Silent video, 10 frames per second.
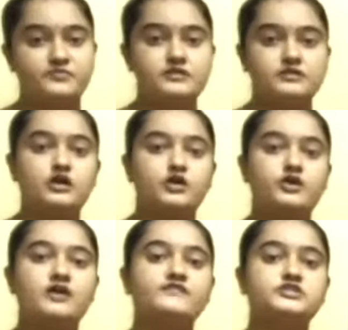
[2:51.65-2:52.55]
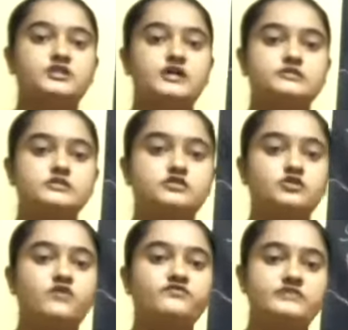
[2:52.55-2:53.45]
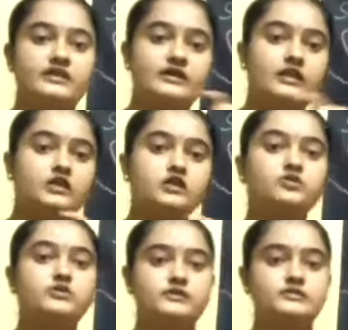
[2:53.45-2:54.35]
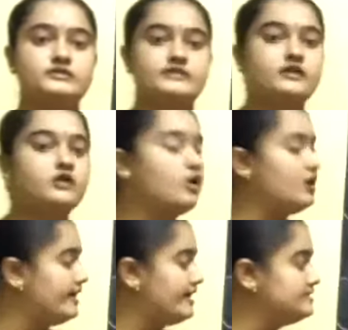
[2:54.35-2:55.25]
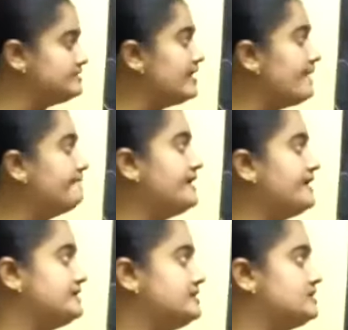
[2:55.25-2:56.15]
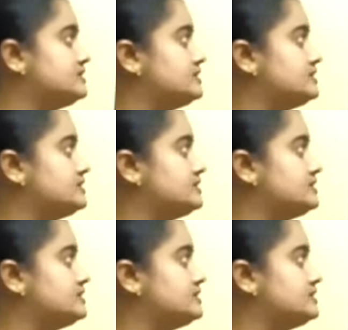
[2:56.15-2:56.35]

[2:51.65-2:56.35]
The corolla which consists of single units, they are called as petals.